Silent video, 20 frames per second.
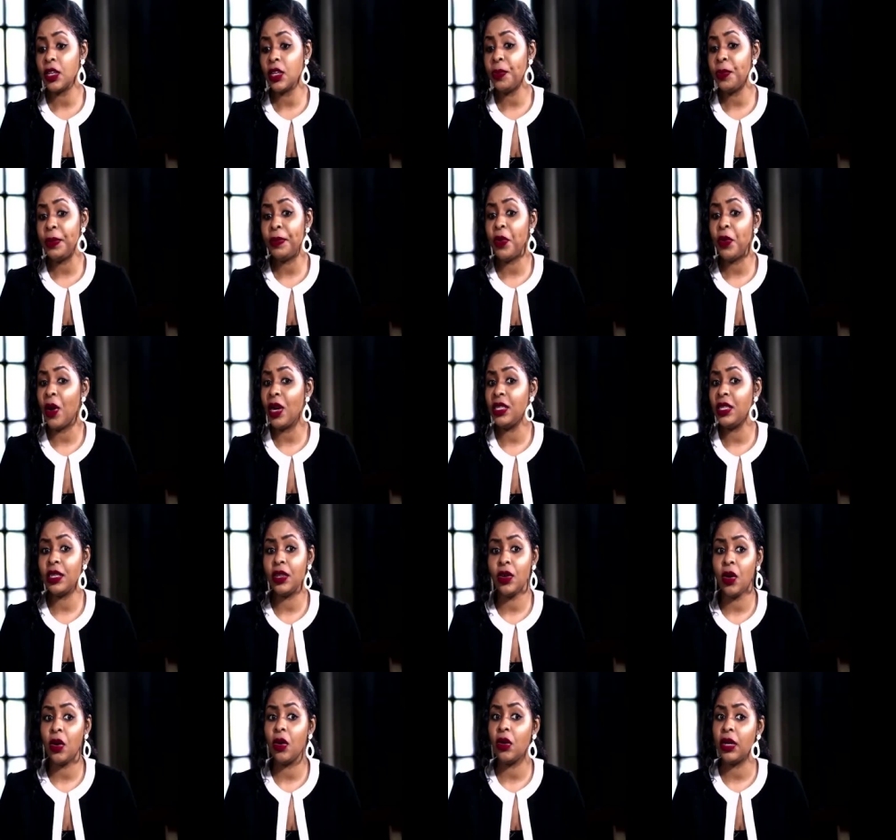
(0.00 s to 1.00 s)
So people want to
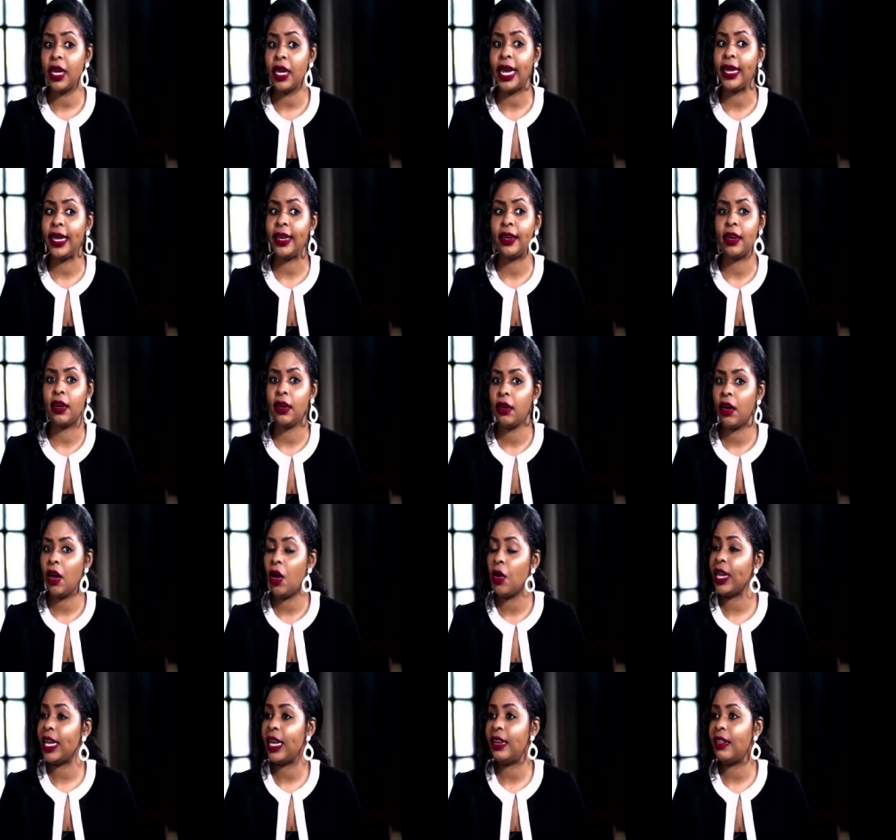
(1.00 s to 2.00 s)
know, like,
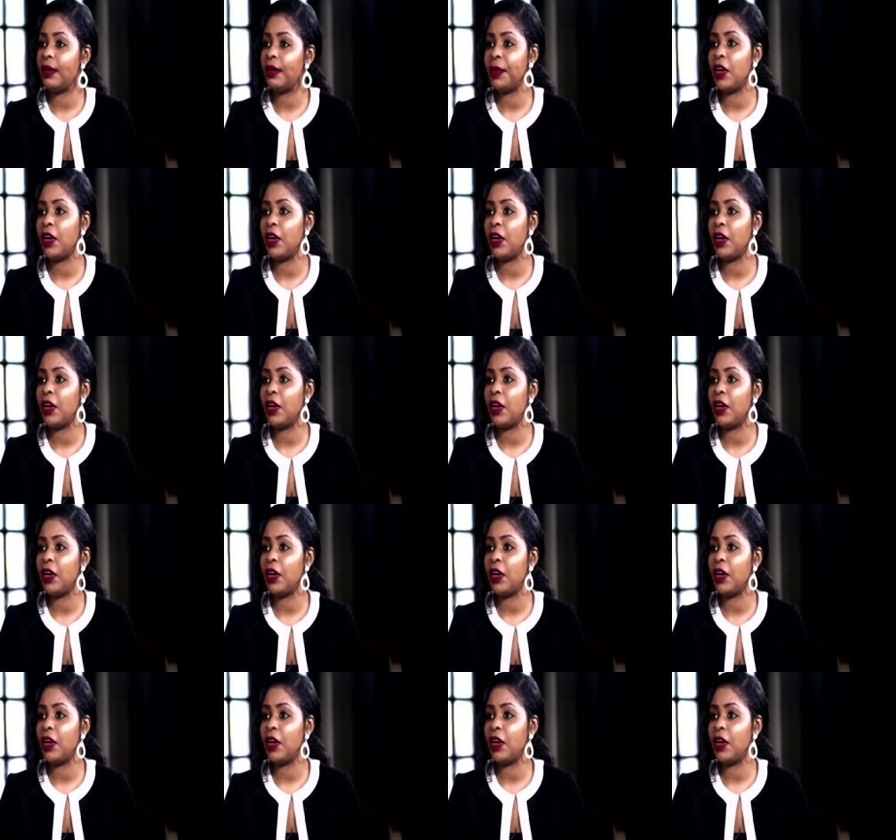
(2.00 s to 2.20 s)
how can they